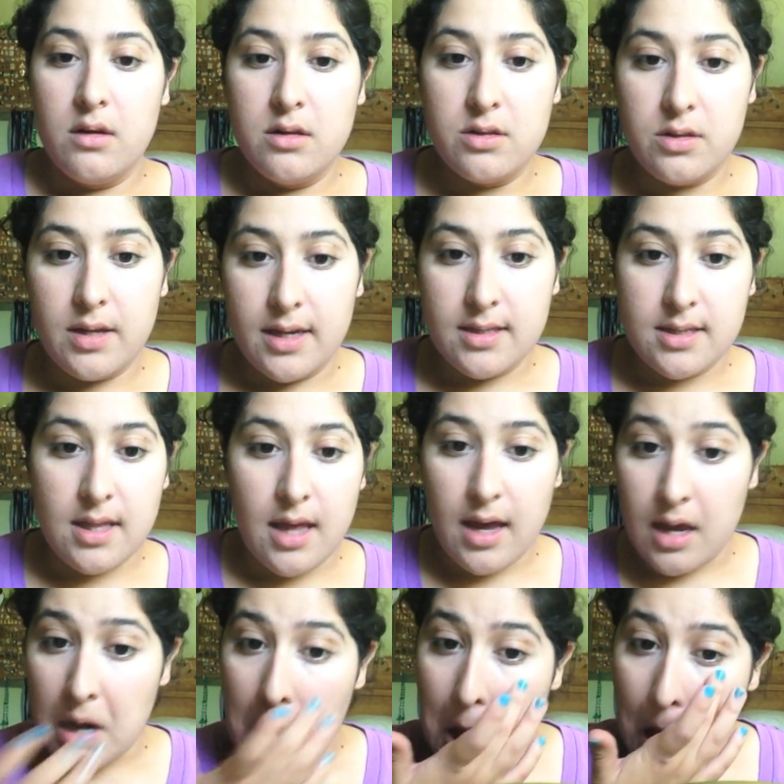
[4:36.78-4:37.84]
So that's
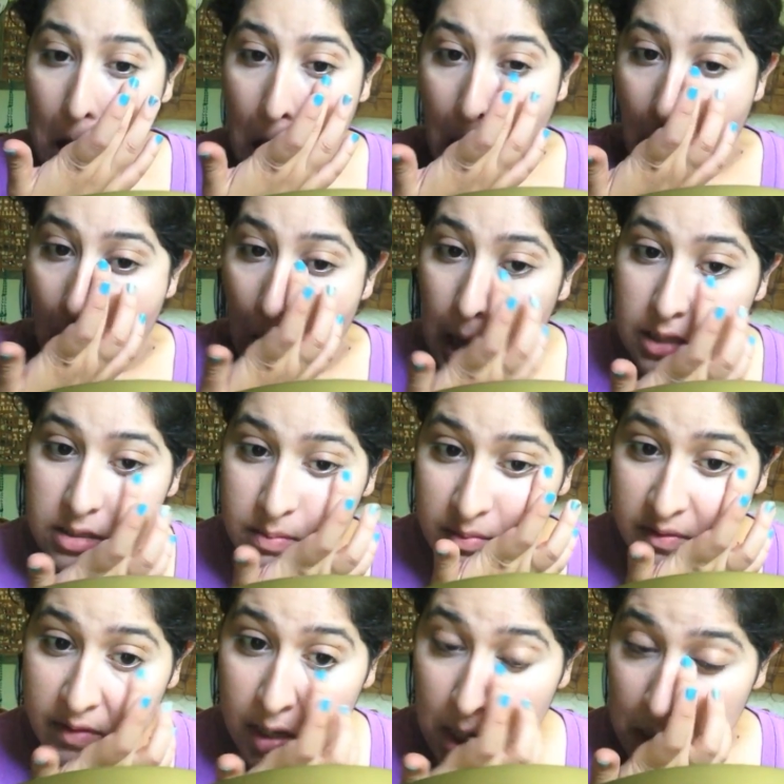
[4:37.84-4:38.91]
that. That's
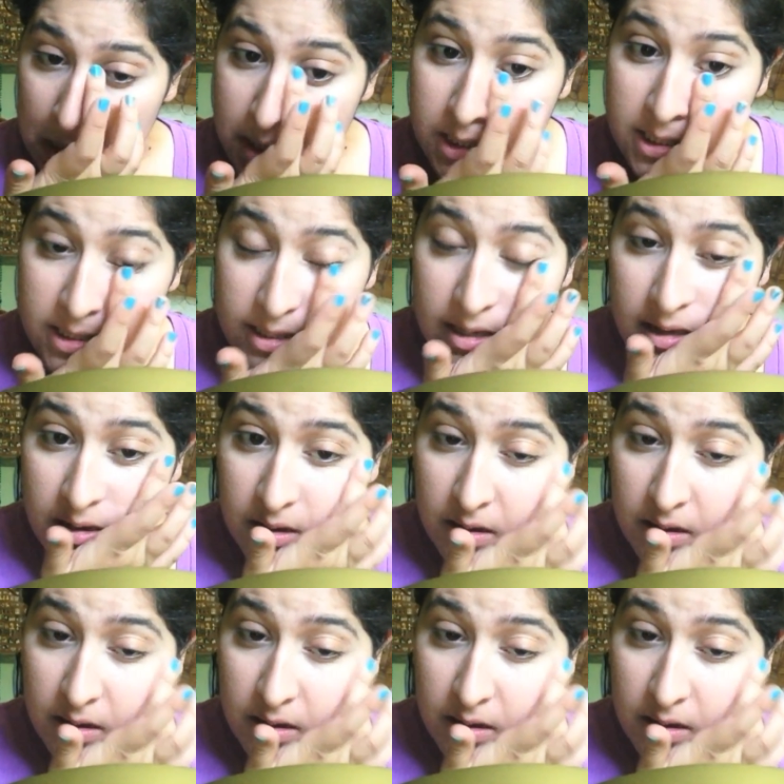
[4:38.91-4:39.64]
my face.